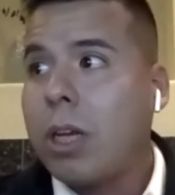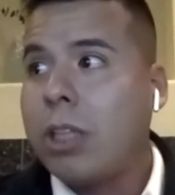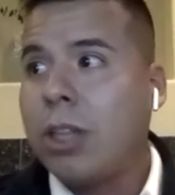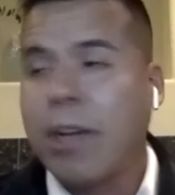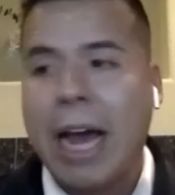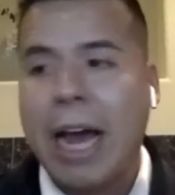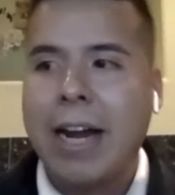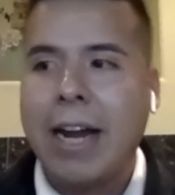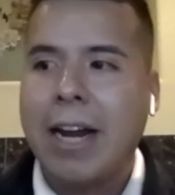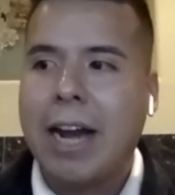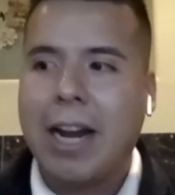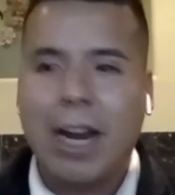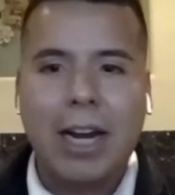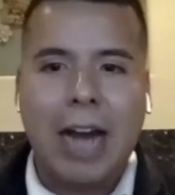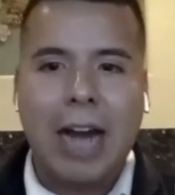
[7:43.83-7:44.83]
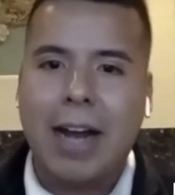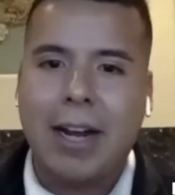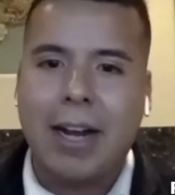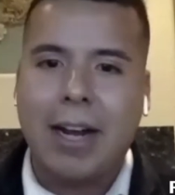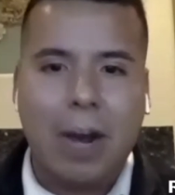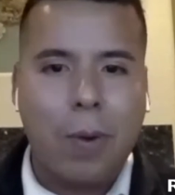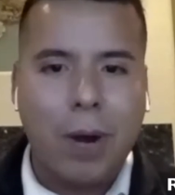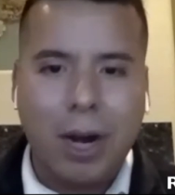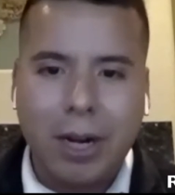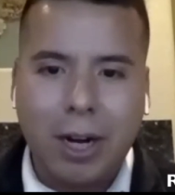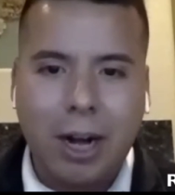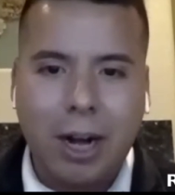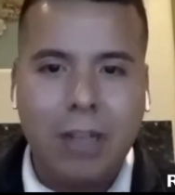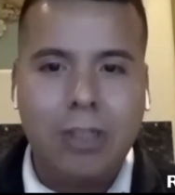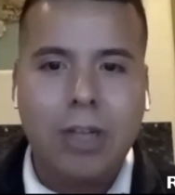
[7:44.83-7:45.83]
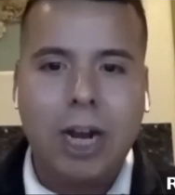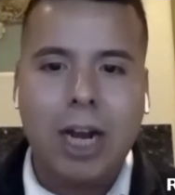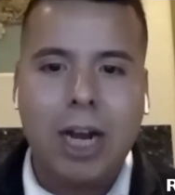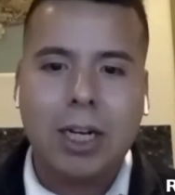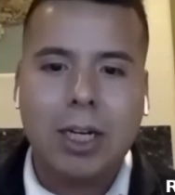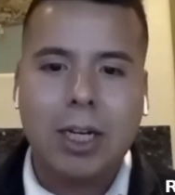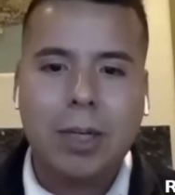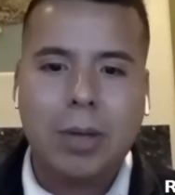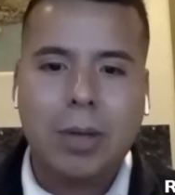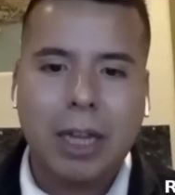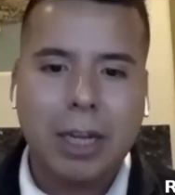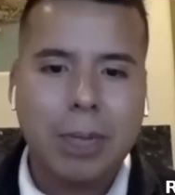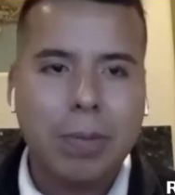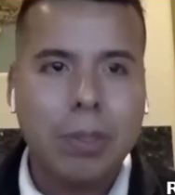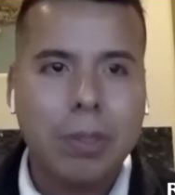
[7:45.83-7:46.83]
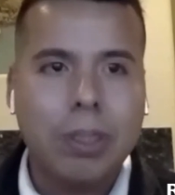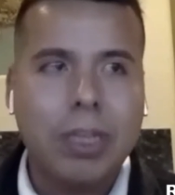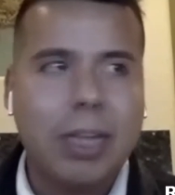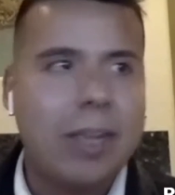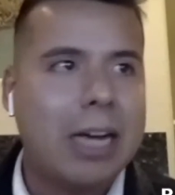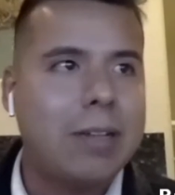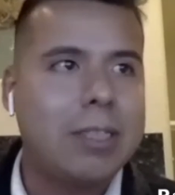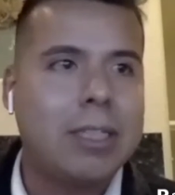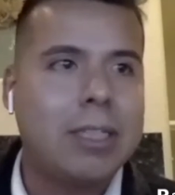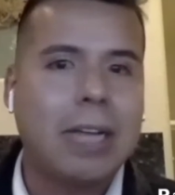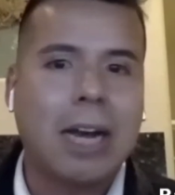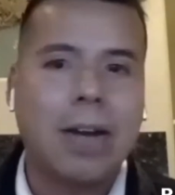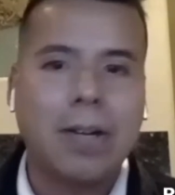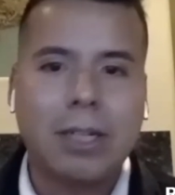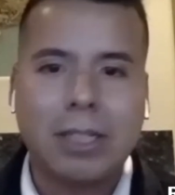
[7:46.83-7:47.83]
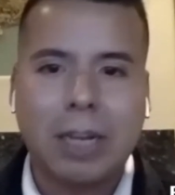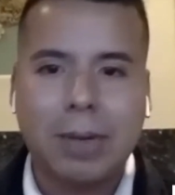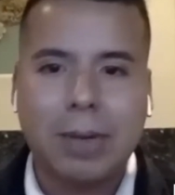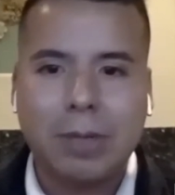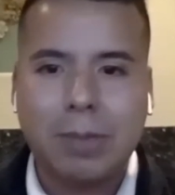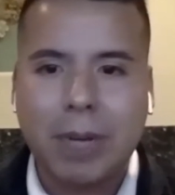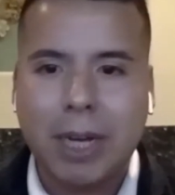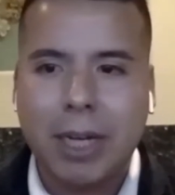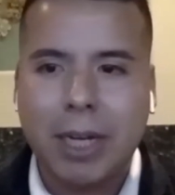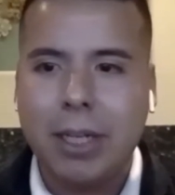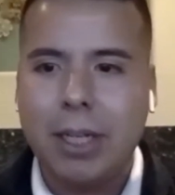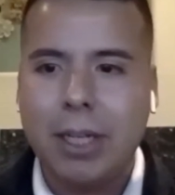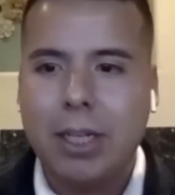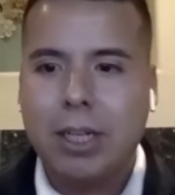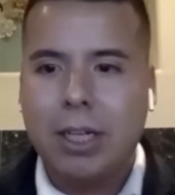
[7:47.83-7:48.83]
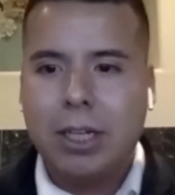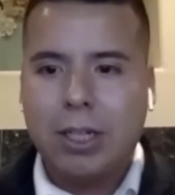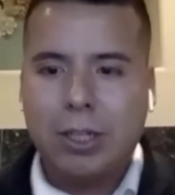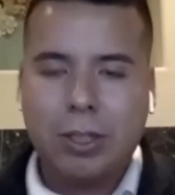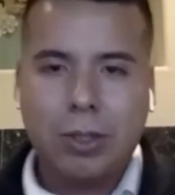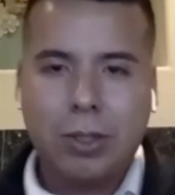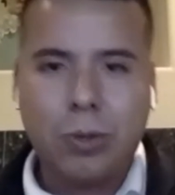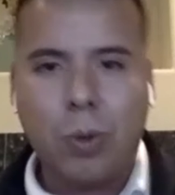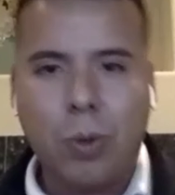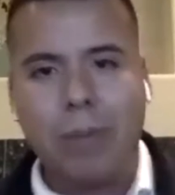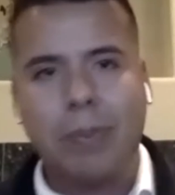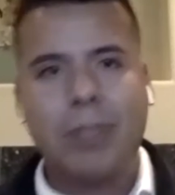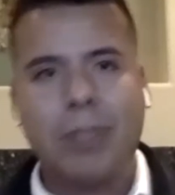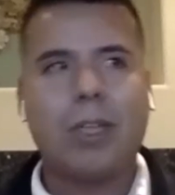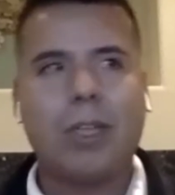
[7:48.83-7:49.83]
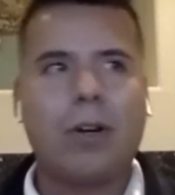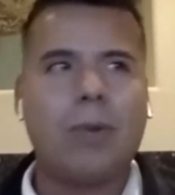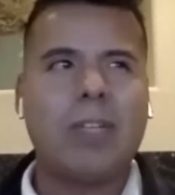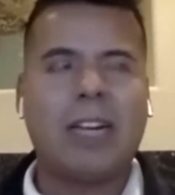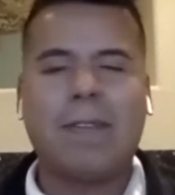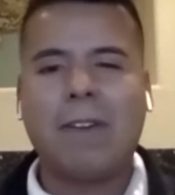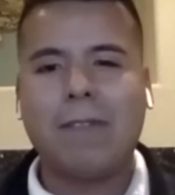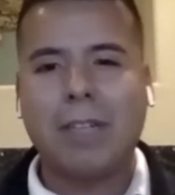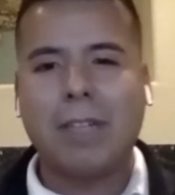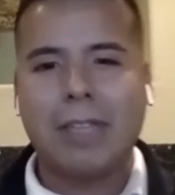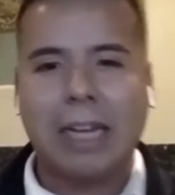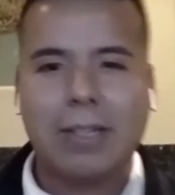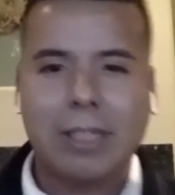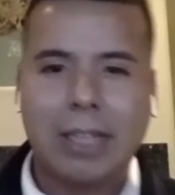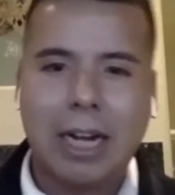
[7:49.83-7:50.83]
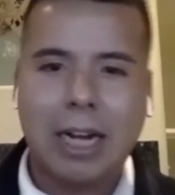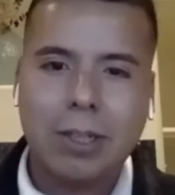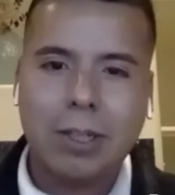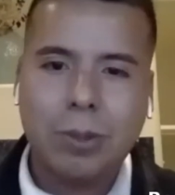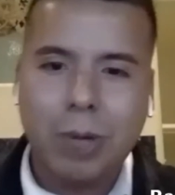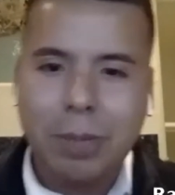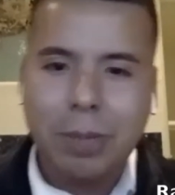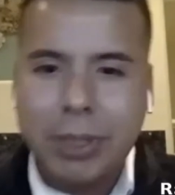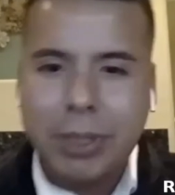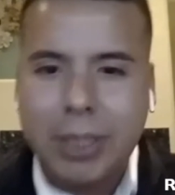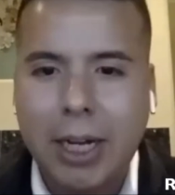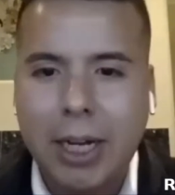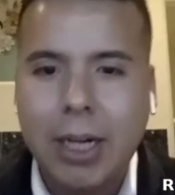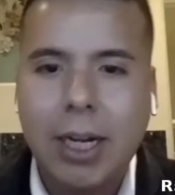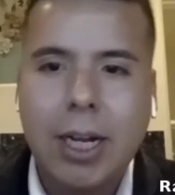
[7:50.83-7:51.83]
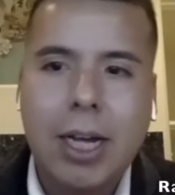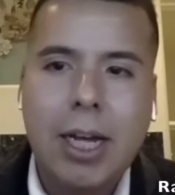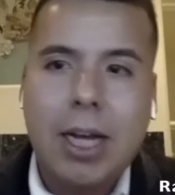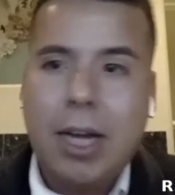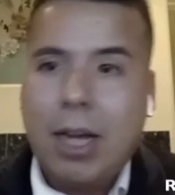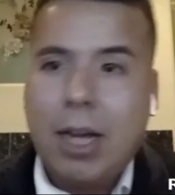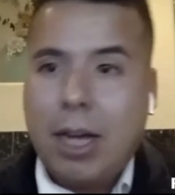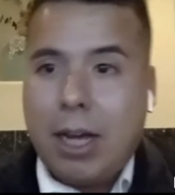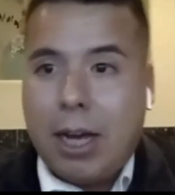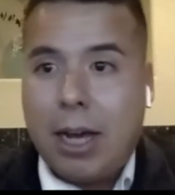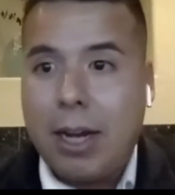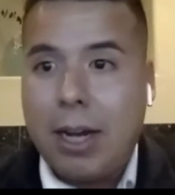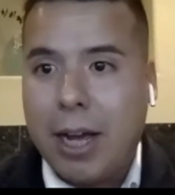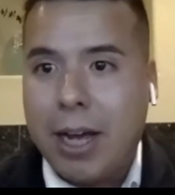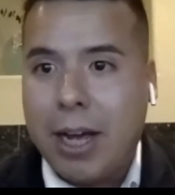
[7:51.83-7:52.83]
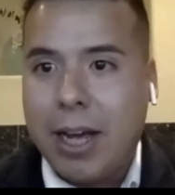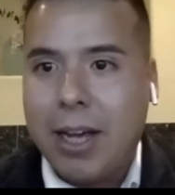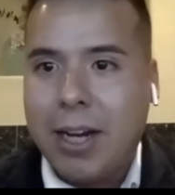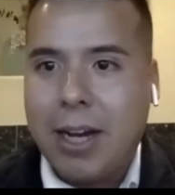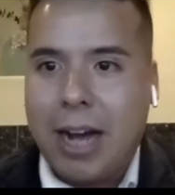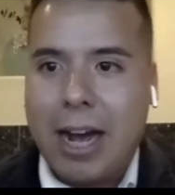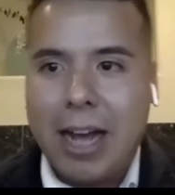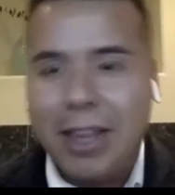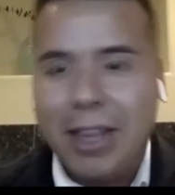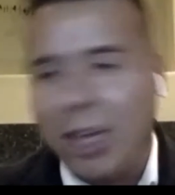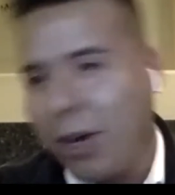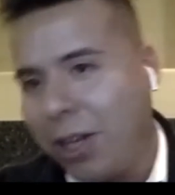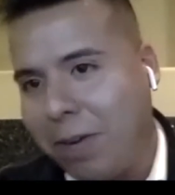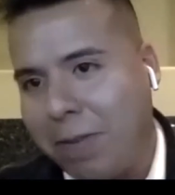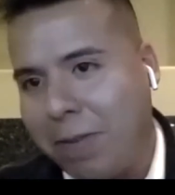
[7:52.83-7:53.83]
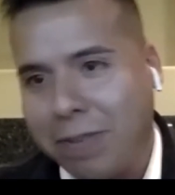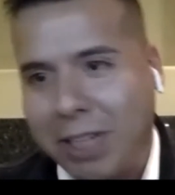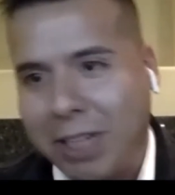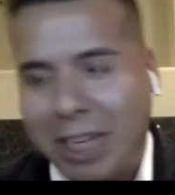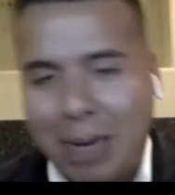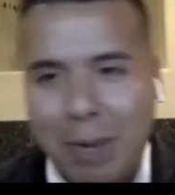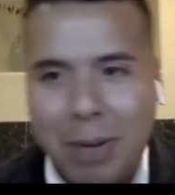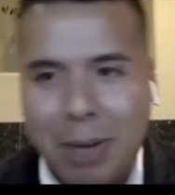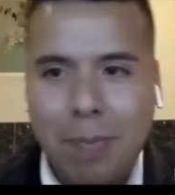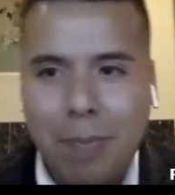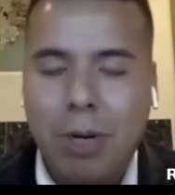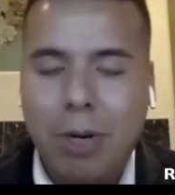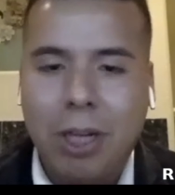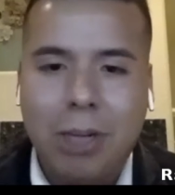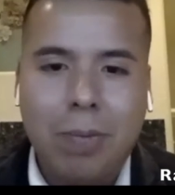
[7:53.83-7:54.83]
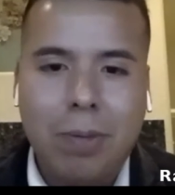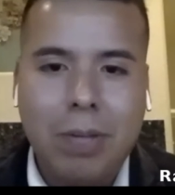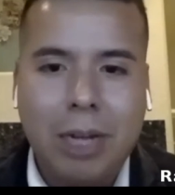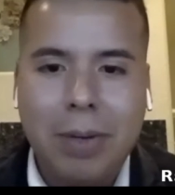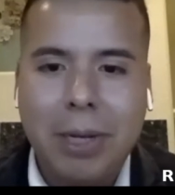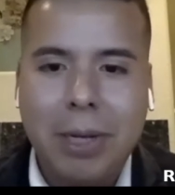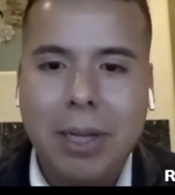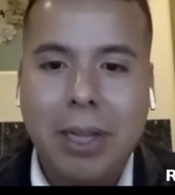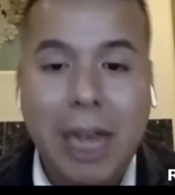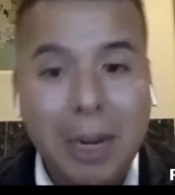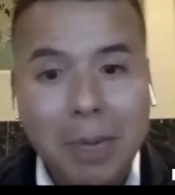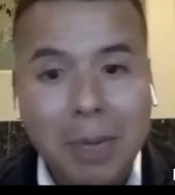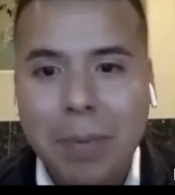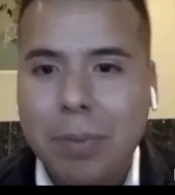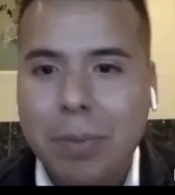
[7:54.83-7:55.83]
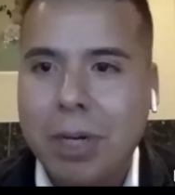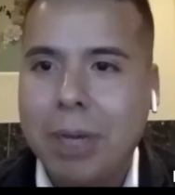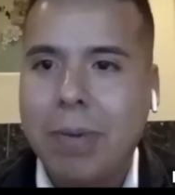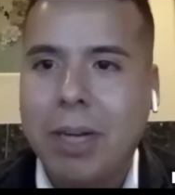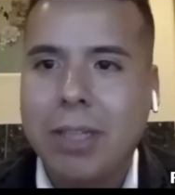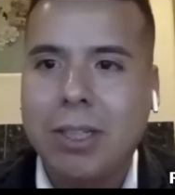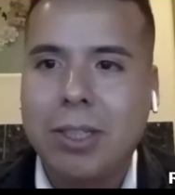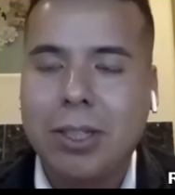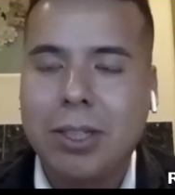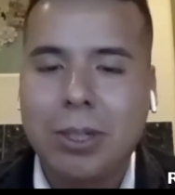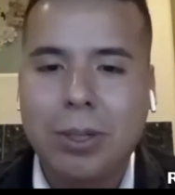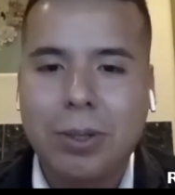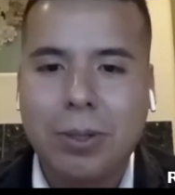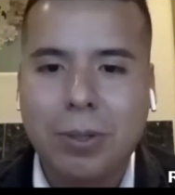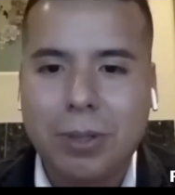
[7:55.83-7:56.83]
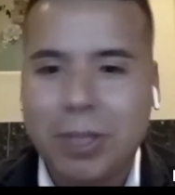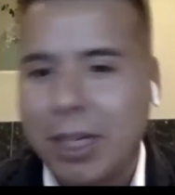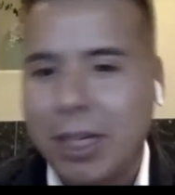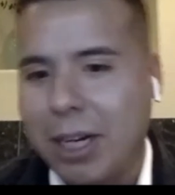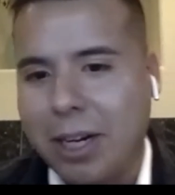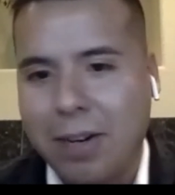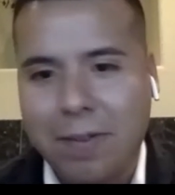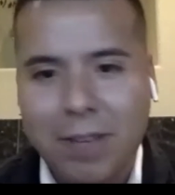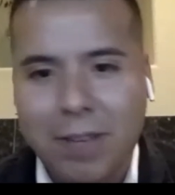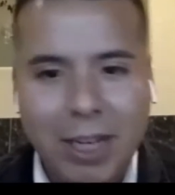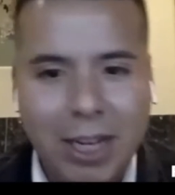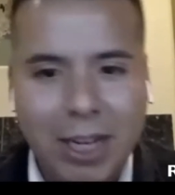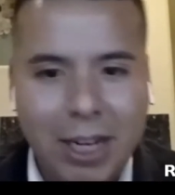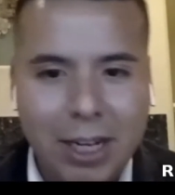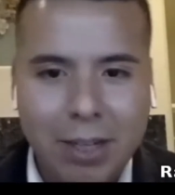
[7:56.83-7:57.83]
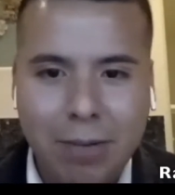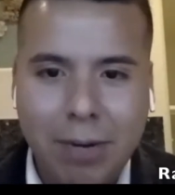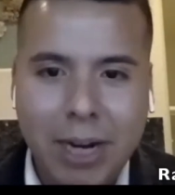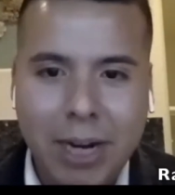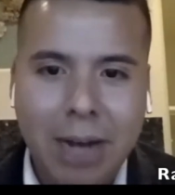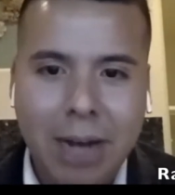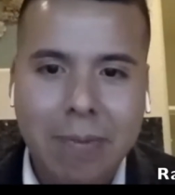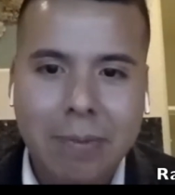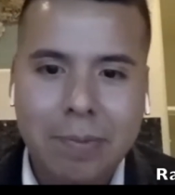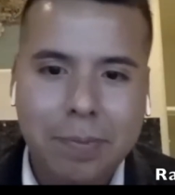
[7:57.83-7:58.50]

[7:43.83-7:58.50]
so yeah, and then and then I, I went under contract. I think put ten thousand down because that was my twenty percent. Oh, it was like fifteen thousand down, twenty percent, and then I had the other fifteen that my brother lent me lend me pretty much to take care of the uh, the rehab,